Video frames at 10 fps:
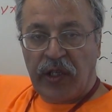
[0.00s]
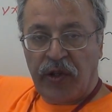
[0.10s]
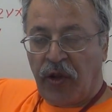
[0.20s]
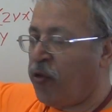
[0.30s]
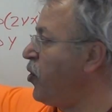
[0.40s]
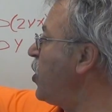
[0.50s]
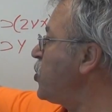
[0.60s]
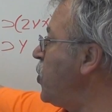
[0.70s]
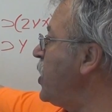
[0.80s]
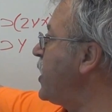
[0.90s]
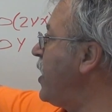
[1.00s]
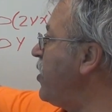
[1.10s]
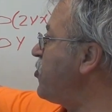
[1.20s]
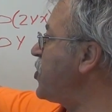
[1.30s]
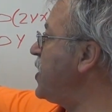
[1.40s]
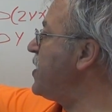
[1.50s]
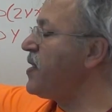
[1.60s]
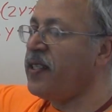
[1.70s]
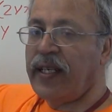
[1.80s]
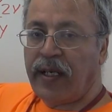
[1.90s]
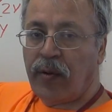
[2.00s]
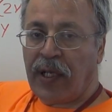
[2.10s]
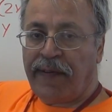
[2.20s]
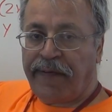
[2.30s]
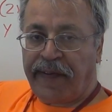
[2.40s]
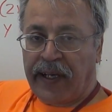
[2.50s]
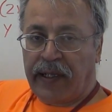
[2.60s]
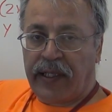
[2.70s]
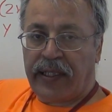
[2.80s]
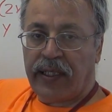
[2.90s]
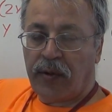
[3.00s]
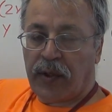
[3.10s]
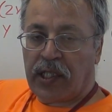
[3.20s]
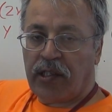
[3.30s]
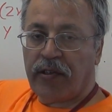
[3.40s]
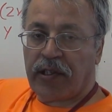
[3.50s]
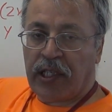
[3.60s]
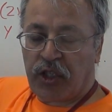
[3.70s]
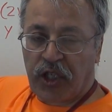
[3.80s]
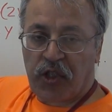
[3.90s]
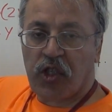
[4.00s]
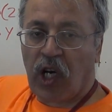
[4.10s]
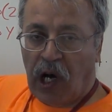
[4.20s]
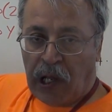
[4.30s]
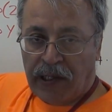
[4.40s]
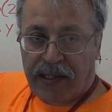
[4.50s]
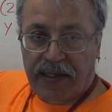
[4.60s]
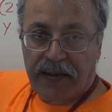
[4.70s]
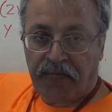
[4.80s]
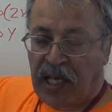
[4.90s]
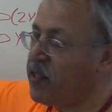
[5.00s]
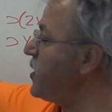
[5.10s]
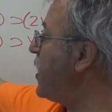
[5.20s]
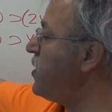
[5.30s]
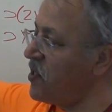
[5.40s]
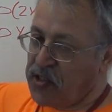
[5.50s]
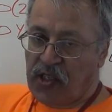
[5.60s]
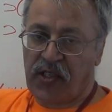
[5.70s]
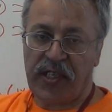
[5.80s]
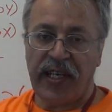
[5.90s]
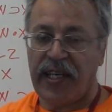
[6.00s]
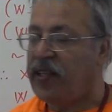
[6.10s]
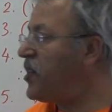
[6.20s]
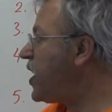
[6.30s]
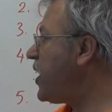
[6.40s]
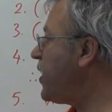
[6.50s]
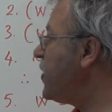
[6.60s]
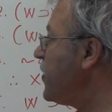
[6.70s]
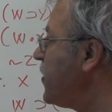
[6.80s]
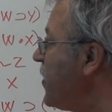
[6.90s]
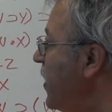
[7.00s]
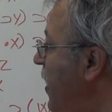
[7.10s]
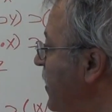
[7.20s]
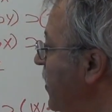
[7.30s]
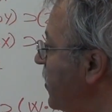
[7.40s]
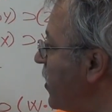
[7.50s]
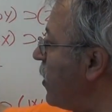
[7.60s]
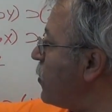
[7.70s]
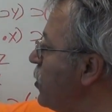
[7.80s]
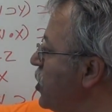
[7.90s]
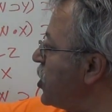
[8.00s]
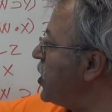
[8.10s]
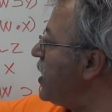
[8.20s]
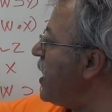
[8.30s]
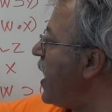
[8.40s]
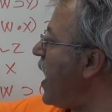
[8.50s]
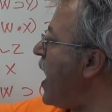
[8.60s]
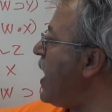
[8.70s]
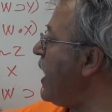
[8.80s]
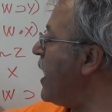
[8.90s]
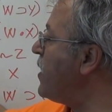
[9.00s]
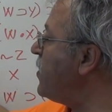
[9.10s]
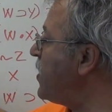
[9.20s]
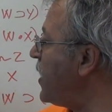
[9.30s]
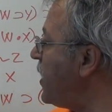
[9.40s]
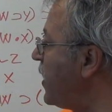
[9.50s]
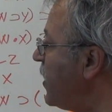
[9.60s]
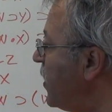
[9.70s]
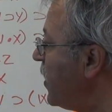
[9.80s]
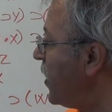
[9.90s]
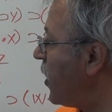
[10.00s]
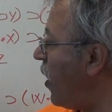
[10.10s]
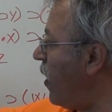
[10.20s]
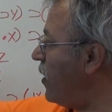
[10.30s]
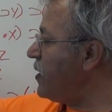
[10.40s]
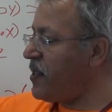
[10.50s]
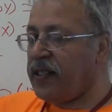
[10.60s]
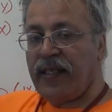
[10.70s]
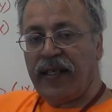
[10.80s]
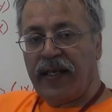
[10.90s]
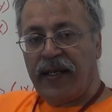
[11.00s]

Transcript: the third world countries will fill with religious cults. Let's say this is D. And then the conclusion, A and D. Cults